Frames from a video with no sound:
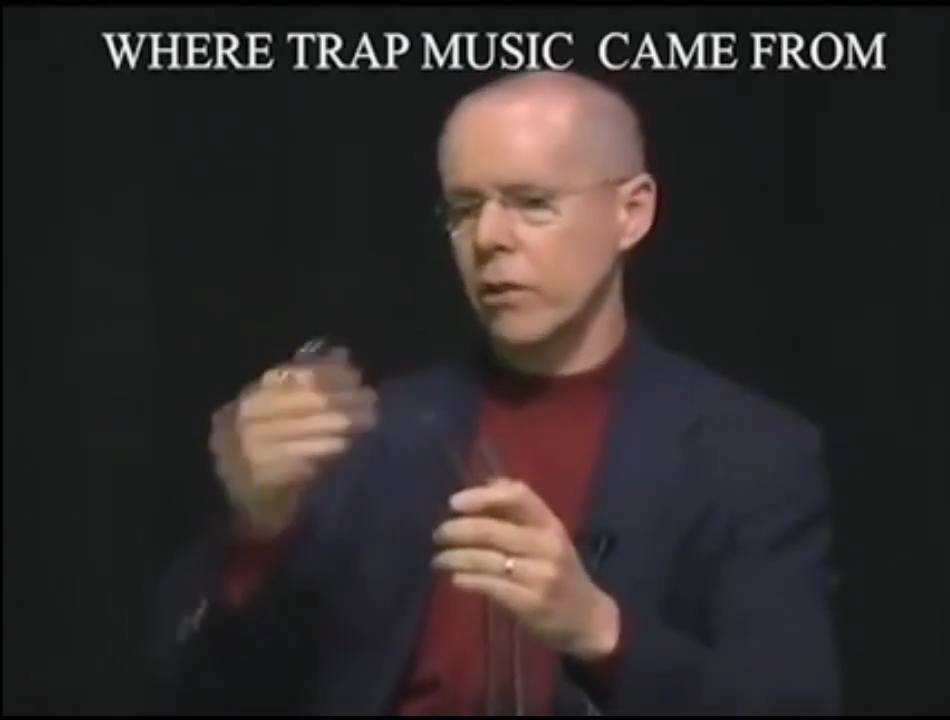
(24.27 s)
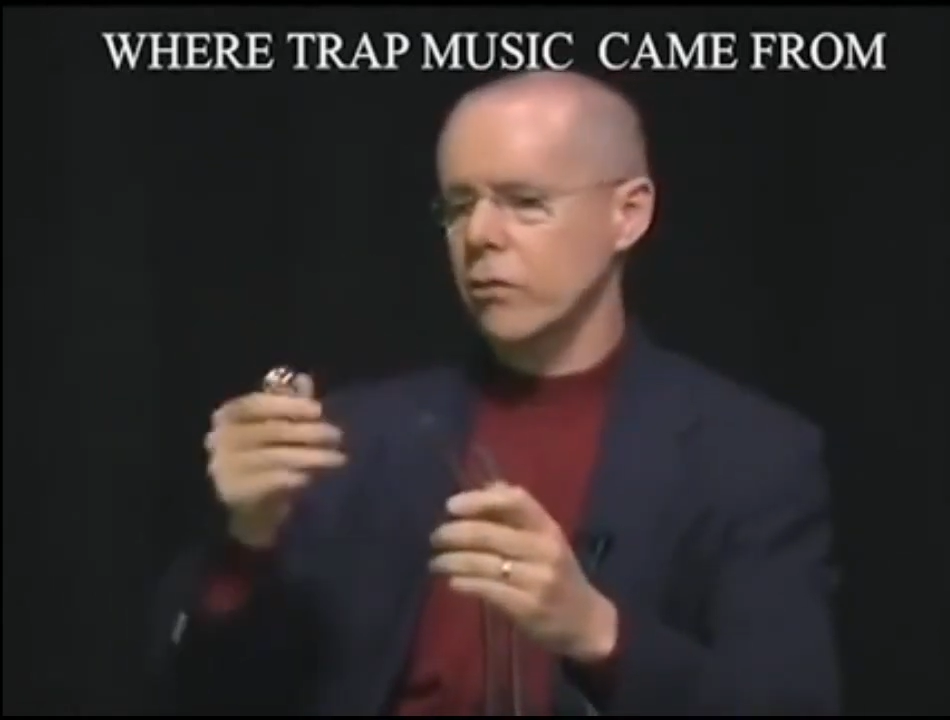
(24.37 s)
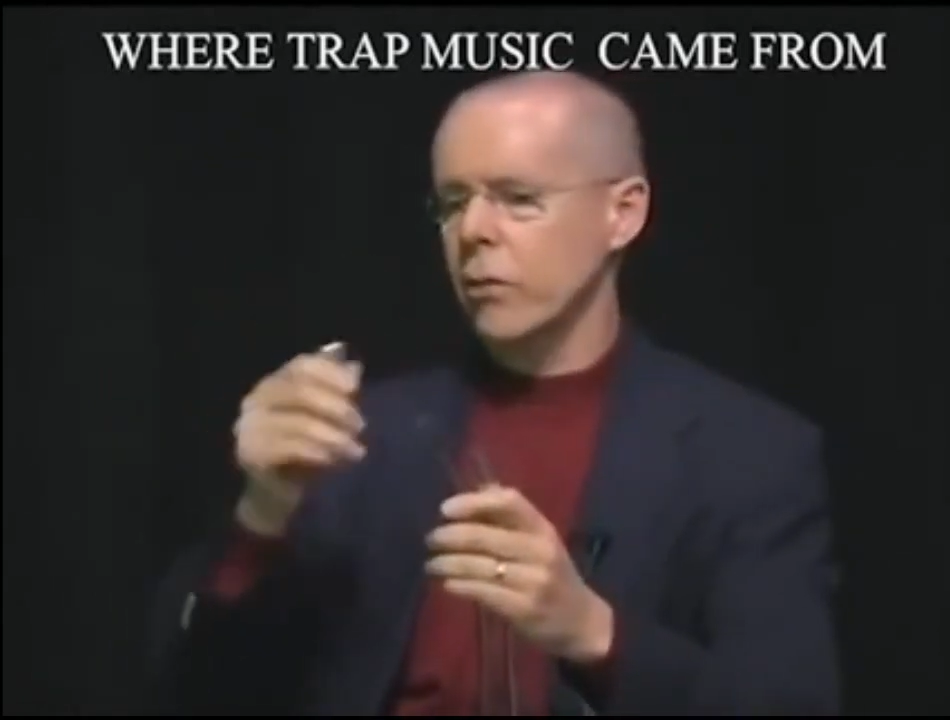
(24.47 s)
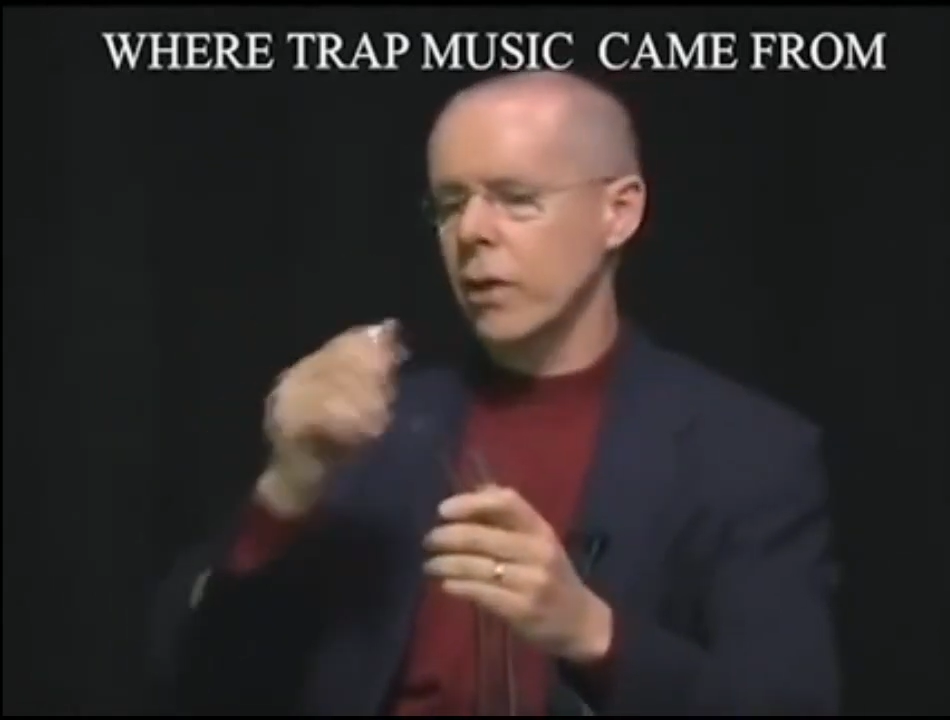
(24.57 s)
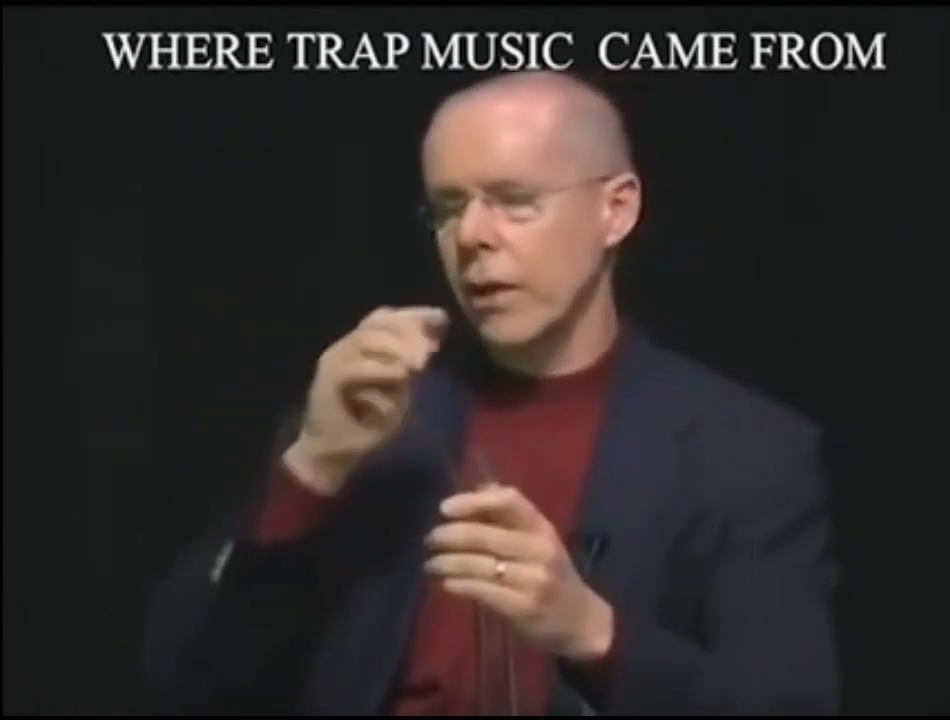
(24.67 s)
and I'll
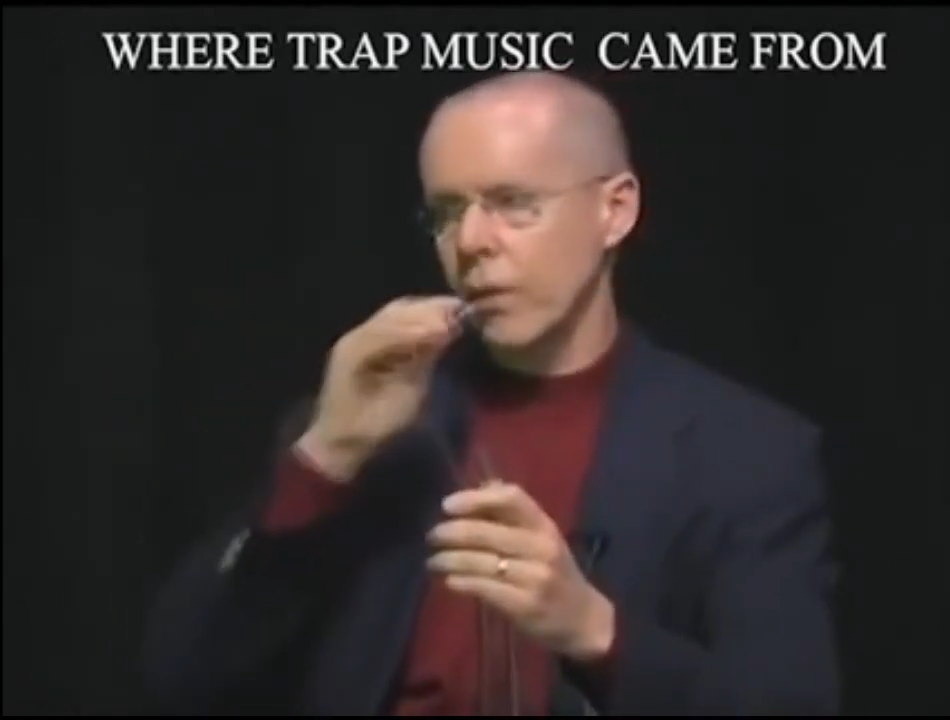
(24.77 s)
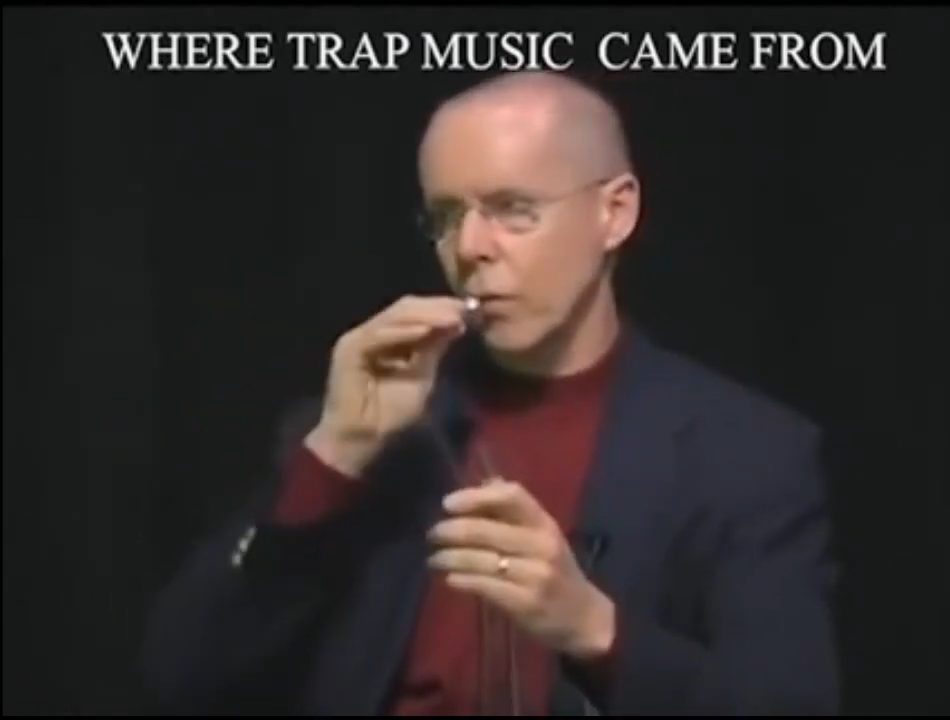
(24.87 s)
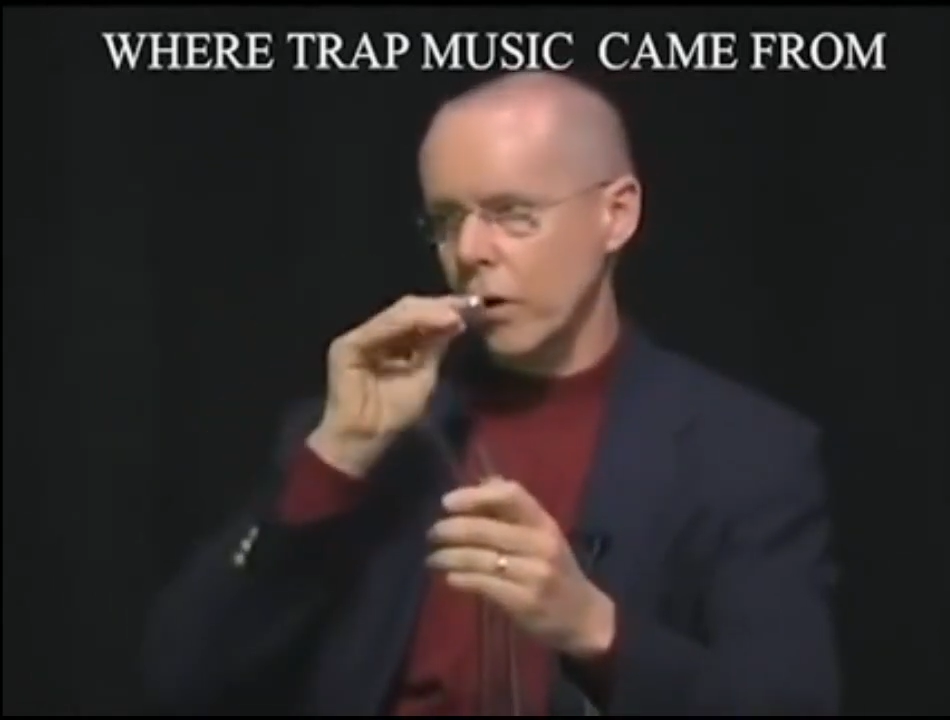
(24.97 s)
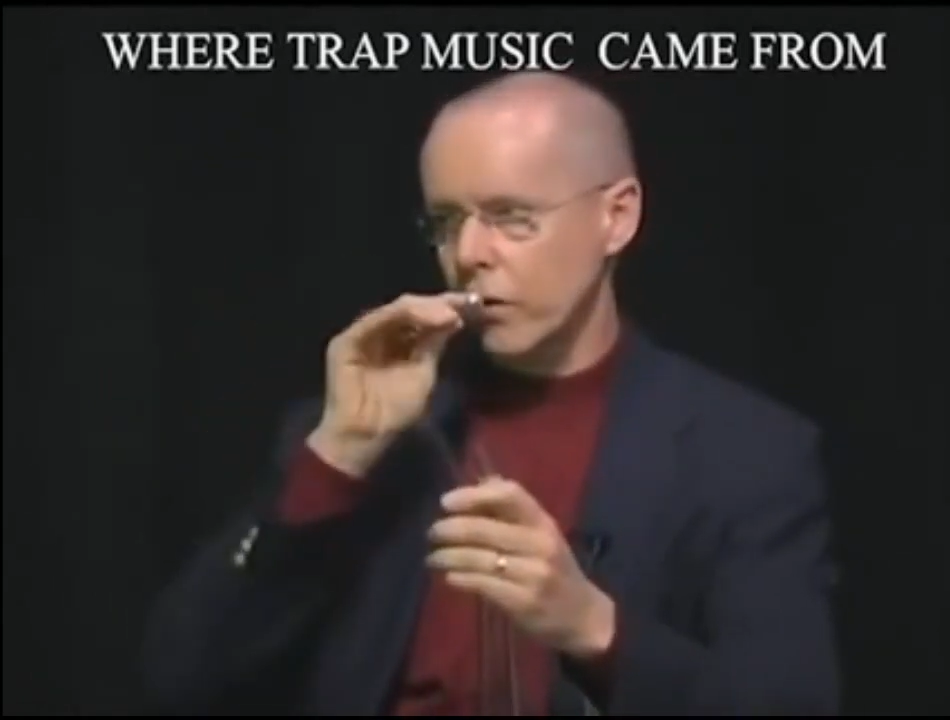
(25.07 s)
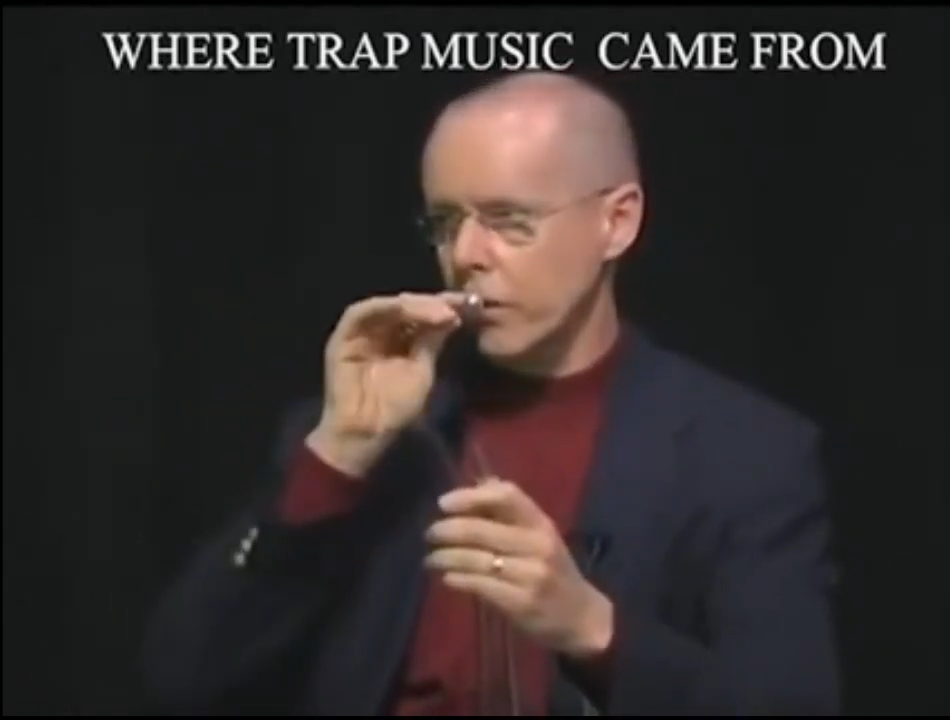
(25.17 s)
show you how that
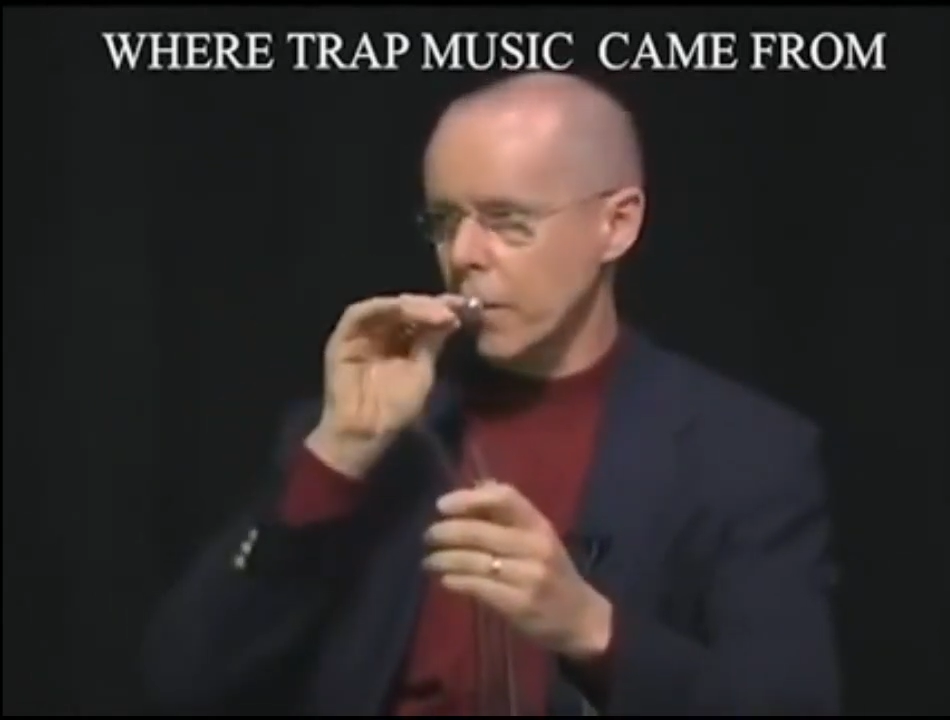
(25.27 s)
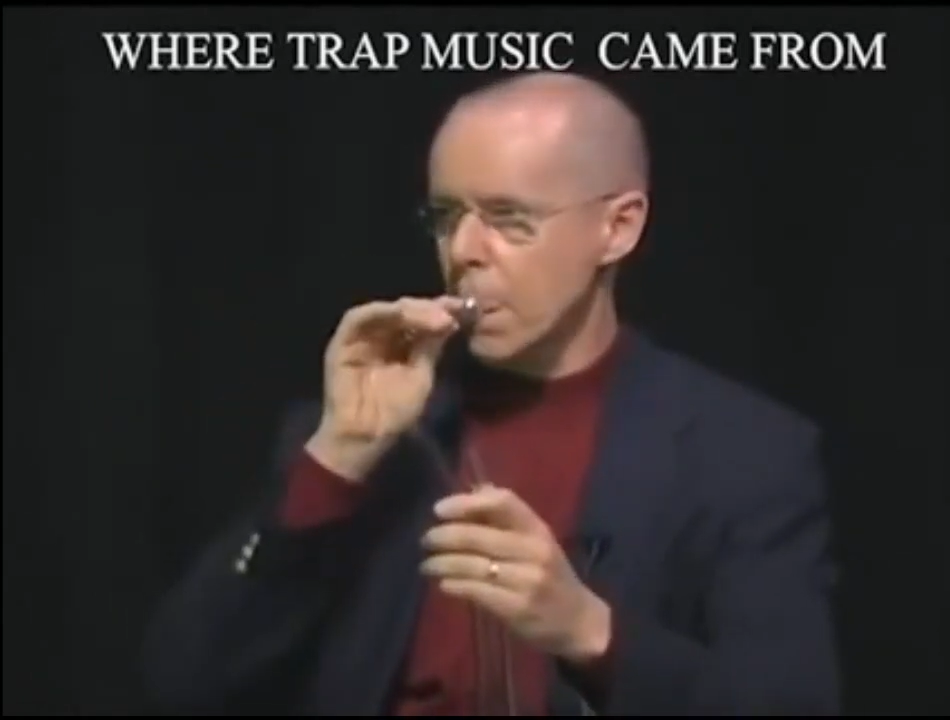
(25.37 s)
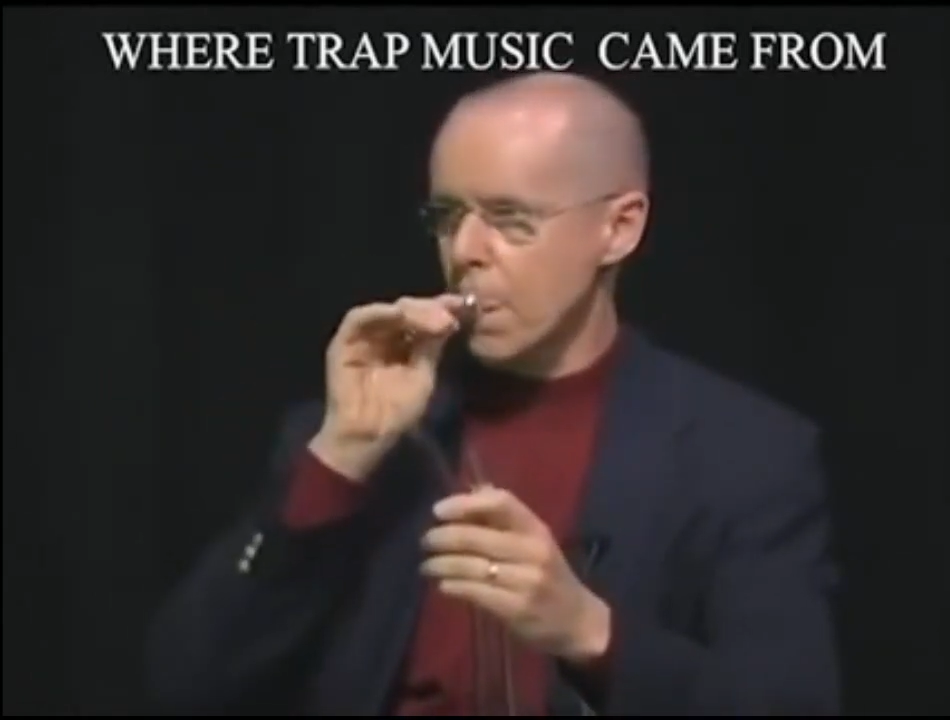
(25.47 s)
works.